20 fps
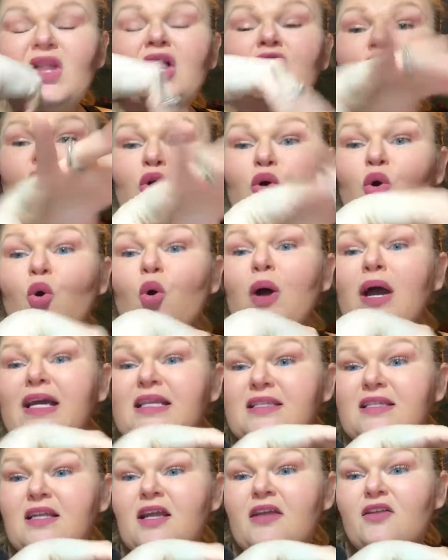LaCroix
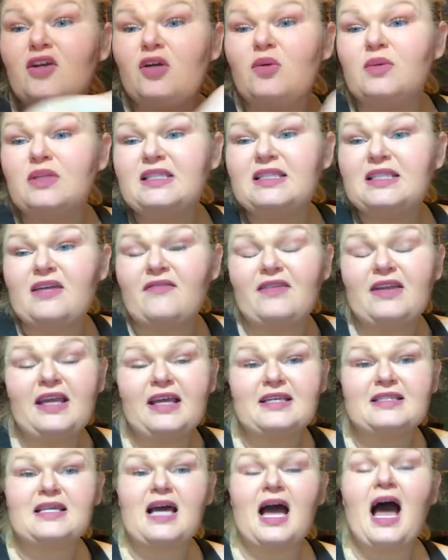is another good one, Stephanie.
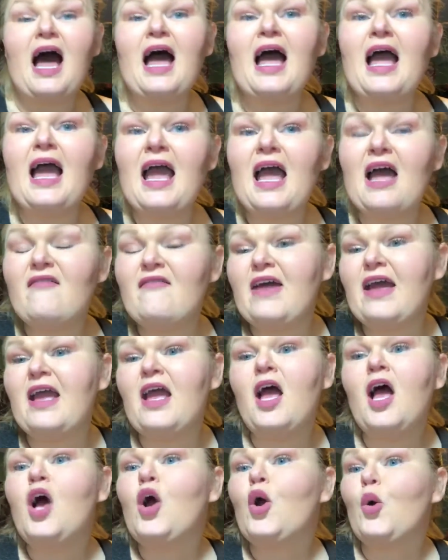Yes, I have
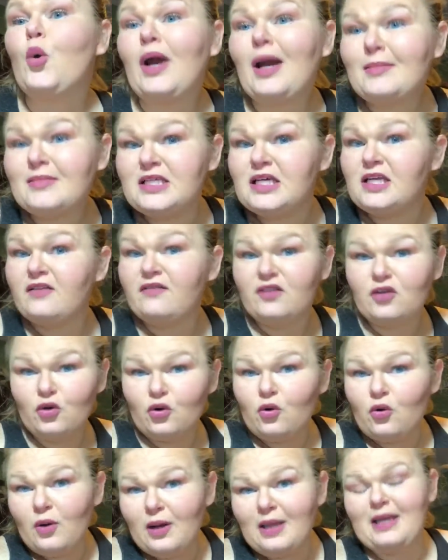a crap ton of
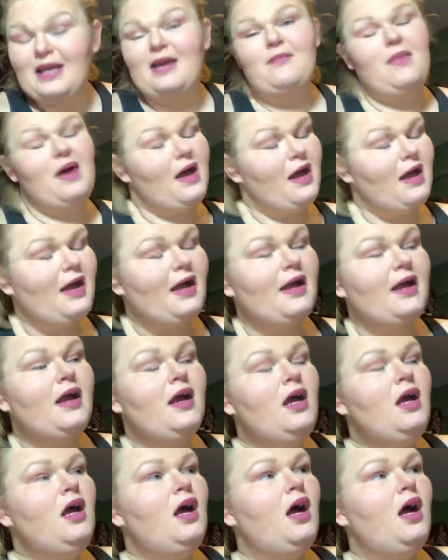LaCroix in my